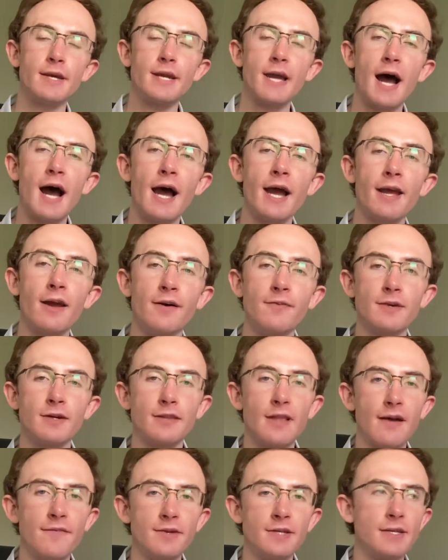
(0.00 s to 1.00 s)
high of
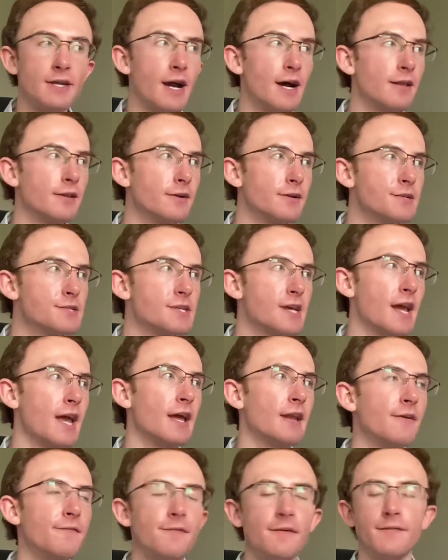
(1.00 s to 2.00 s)
$11
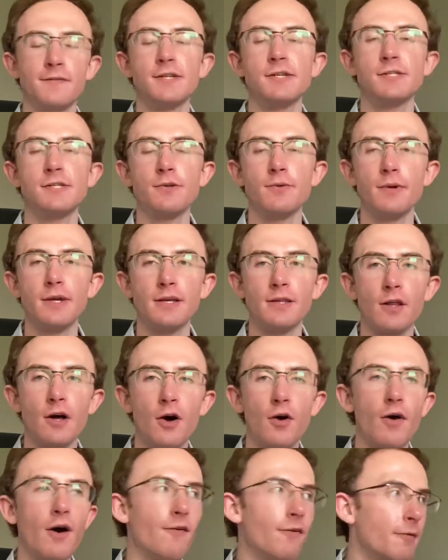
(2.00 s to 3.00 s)
and a 52-week
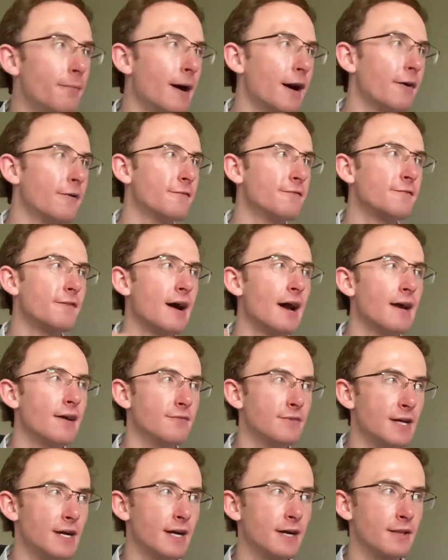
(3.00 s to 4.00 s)
low of about
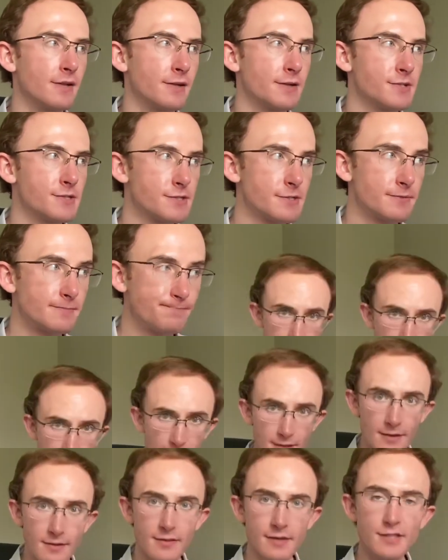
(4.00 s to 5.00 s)
$5.
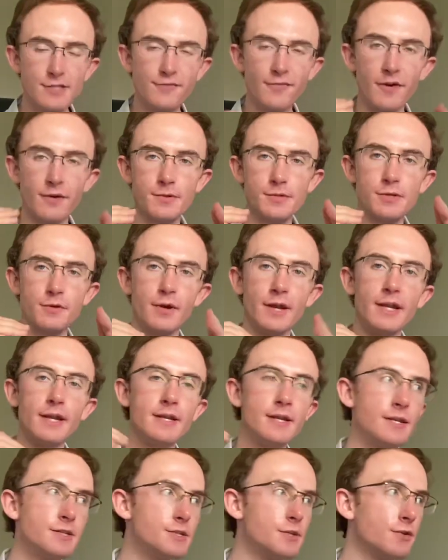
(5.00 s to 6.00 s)
This fund was
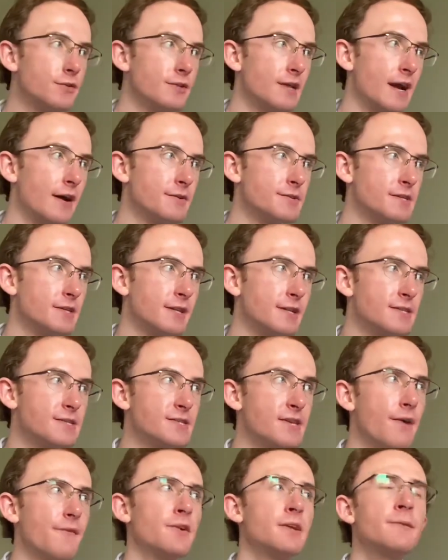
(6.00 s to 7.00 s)
created in
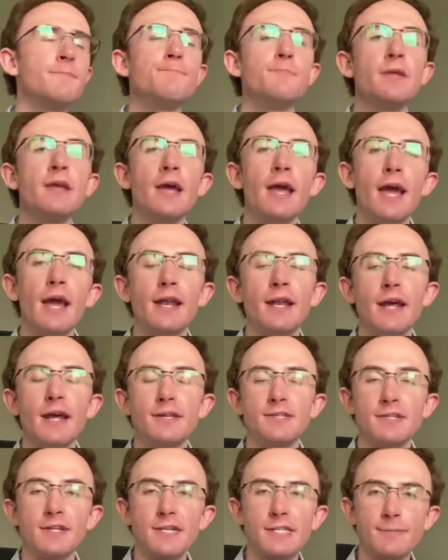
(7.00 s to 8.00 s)
2007 and
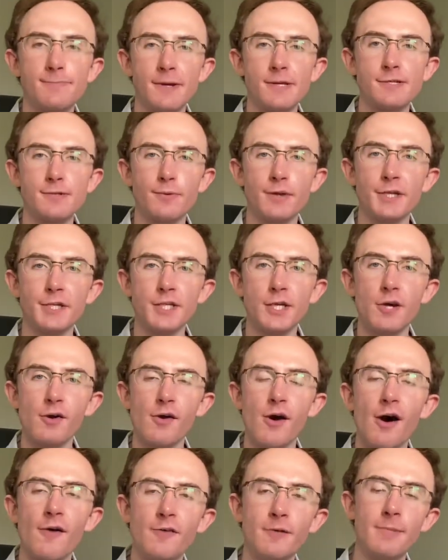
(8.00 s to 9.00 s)
has an expense
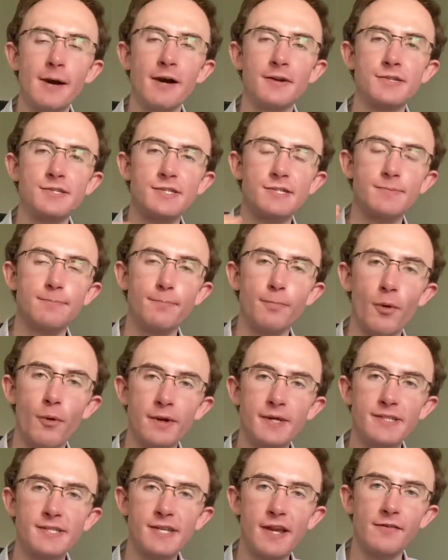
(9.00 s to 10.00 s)
ratio of about
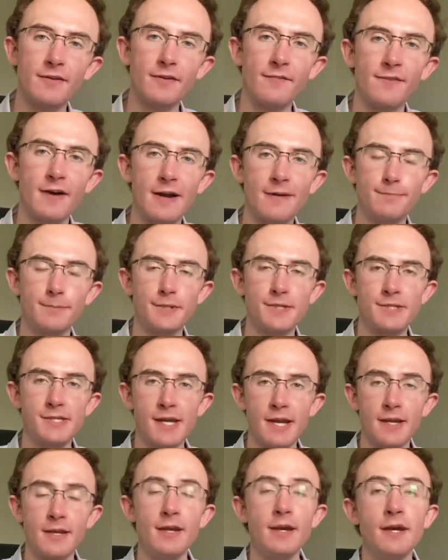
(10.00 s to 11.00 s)

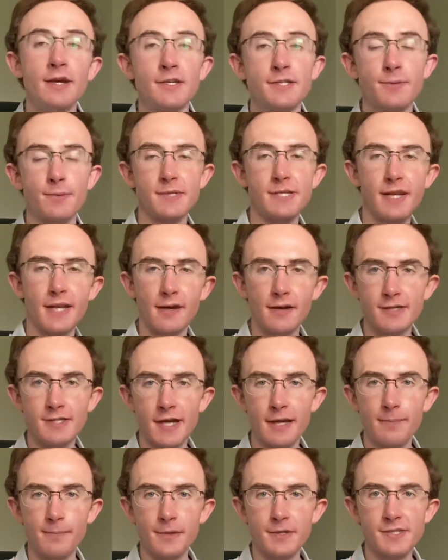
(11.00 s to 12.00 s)
0.75%. So we take our
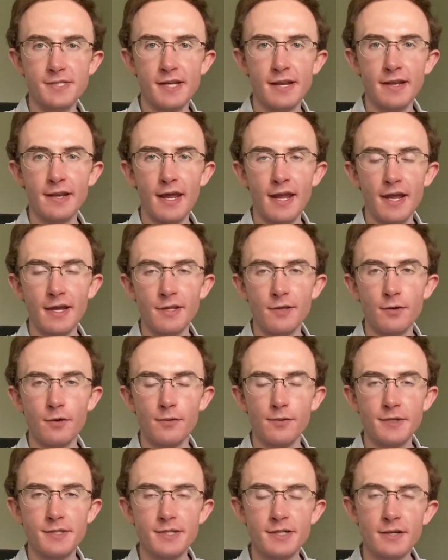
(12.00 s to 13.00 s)
10%
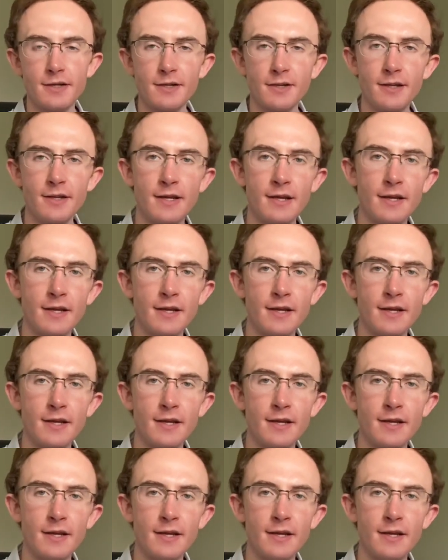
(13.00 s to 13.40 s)
annual return,